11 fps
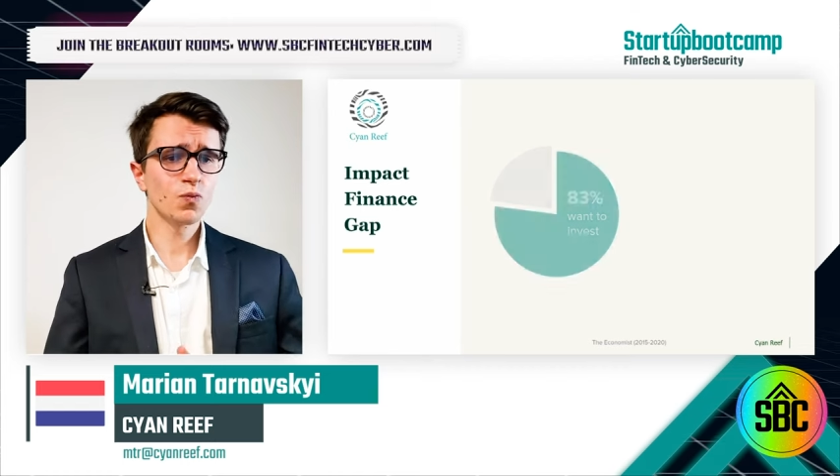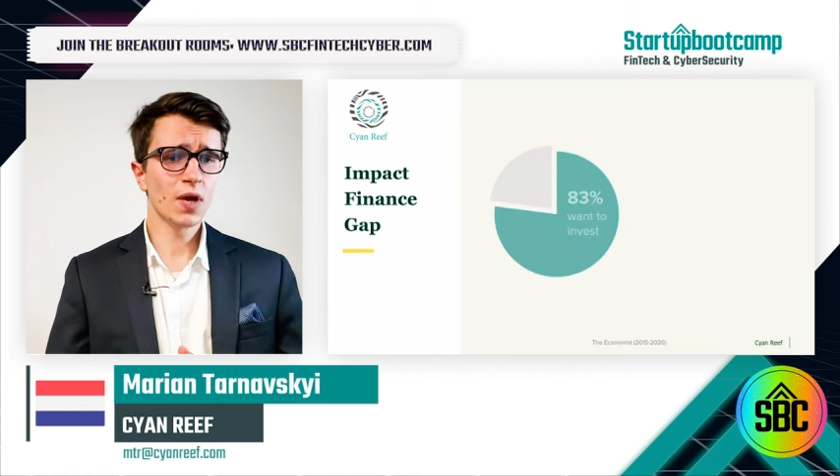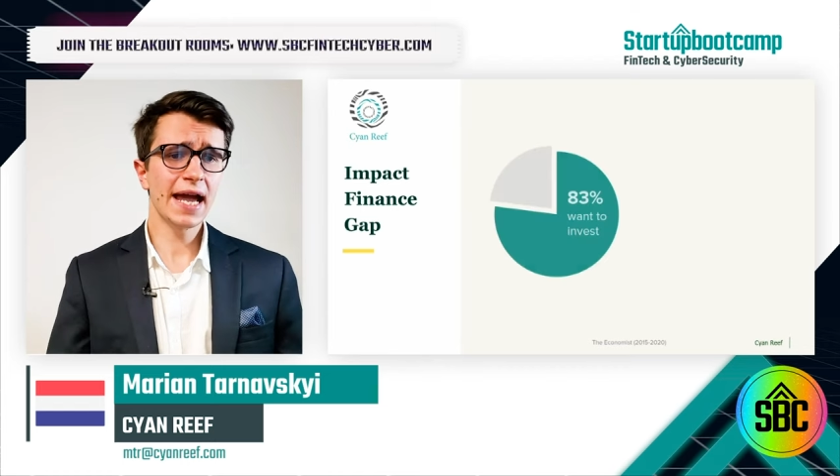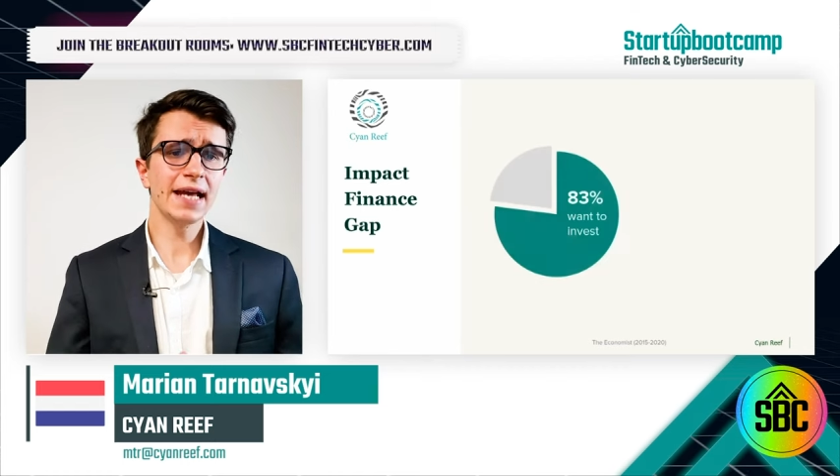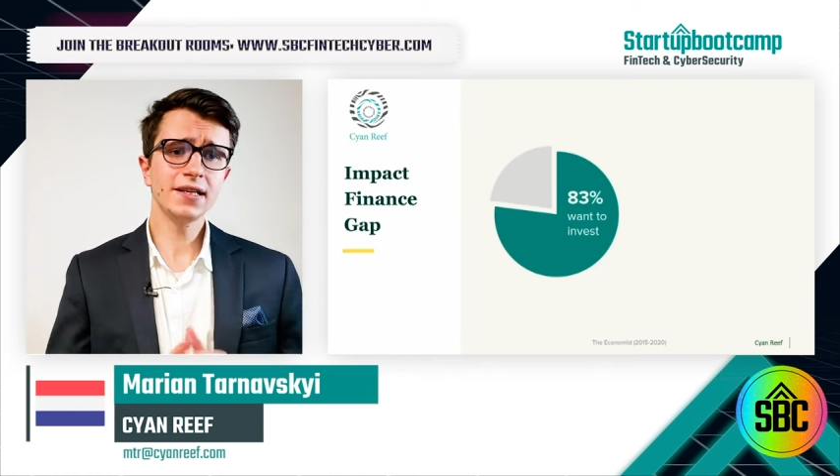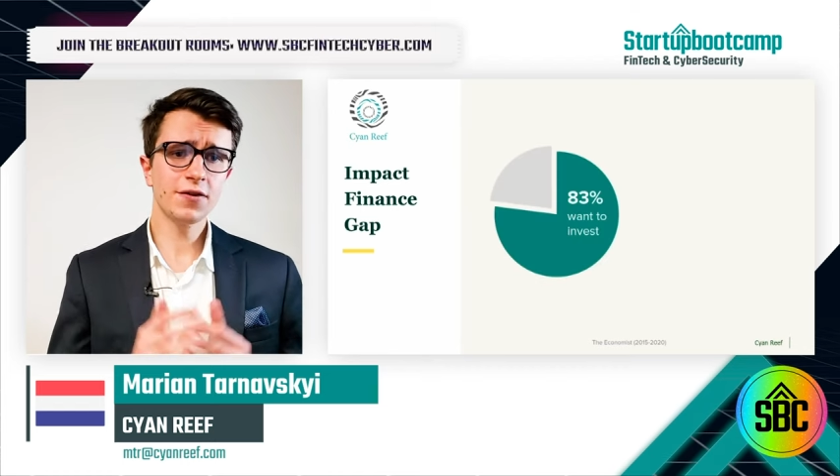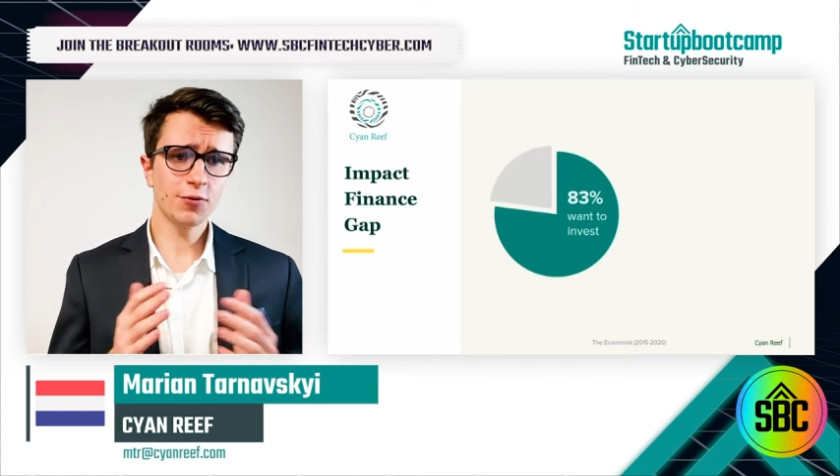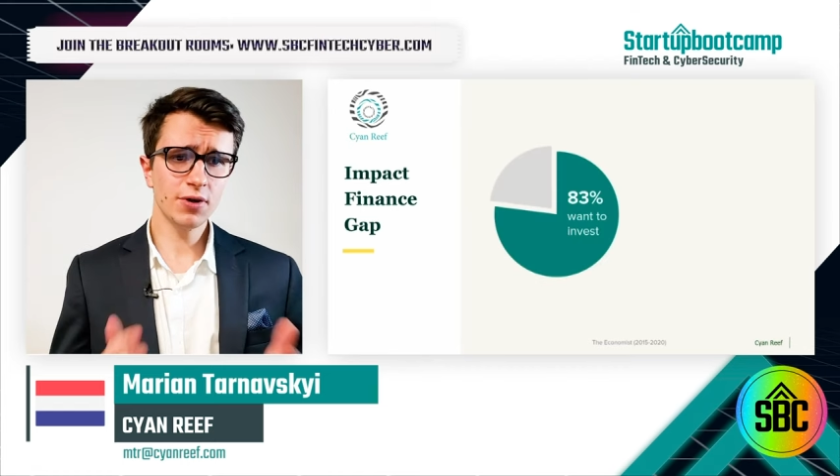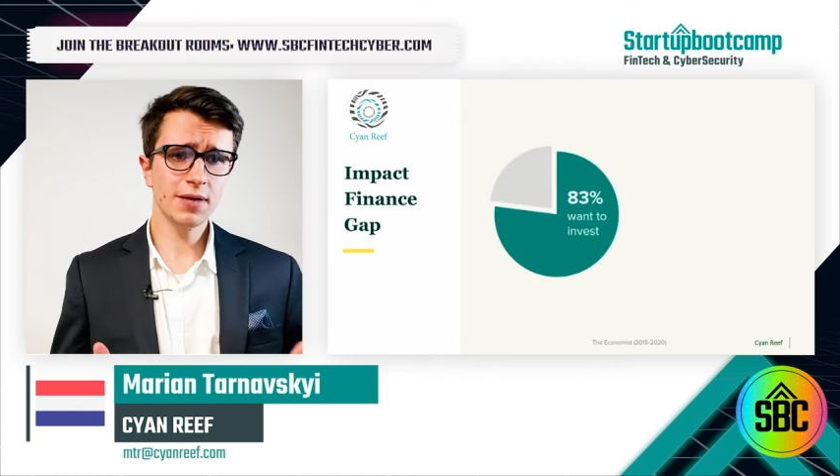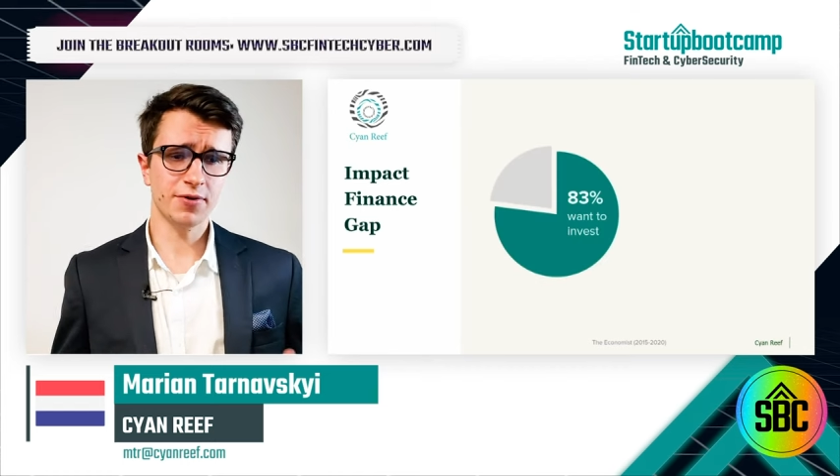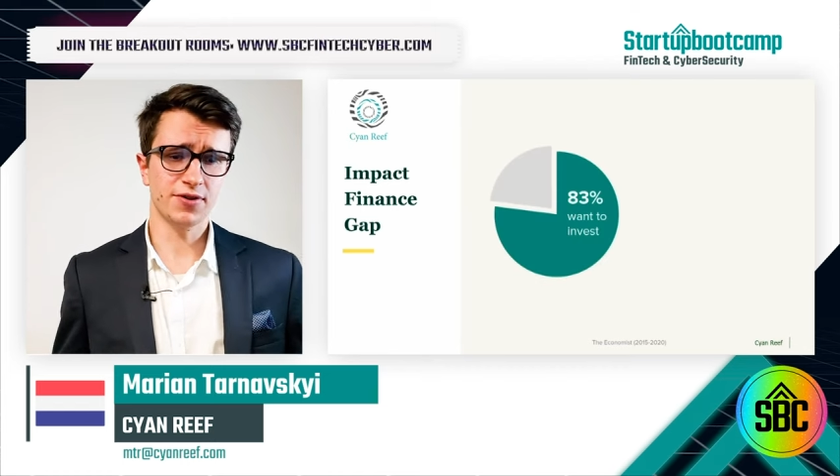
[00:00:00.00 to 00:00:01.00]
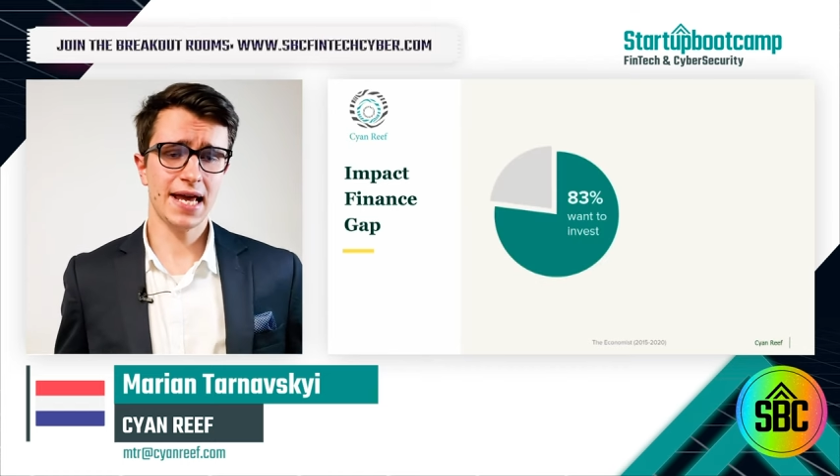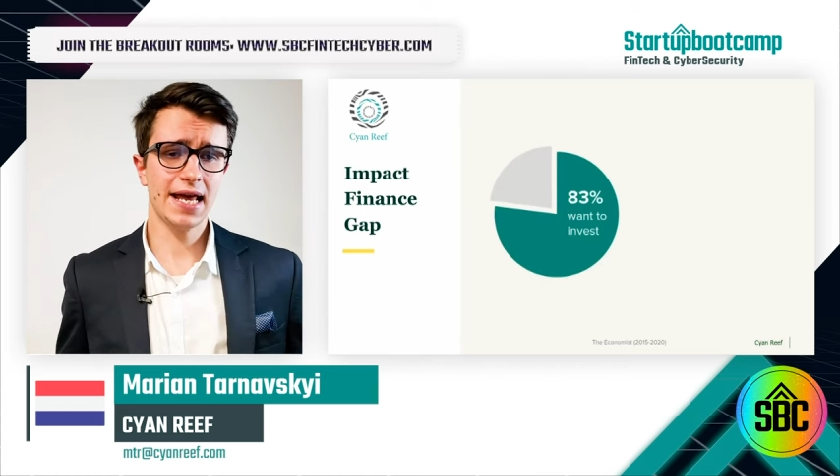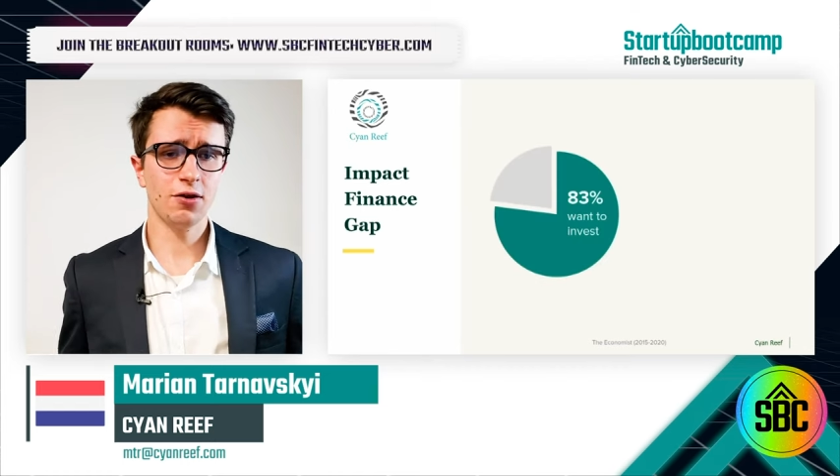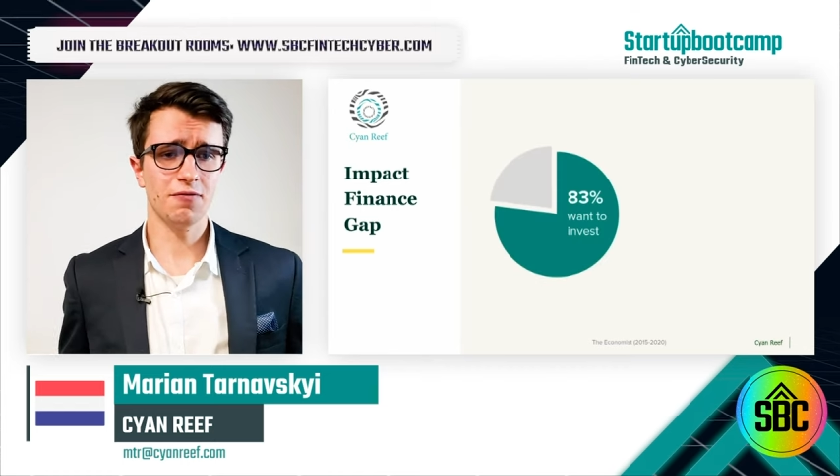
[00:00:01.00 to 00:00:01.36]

83%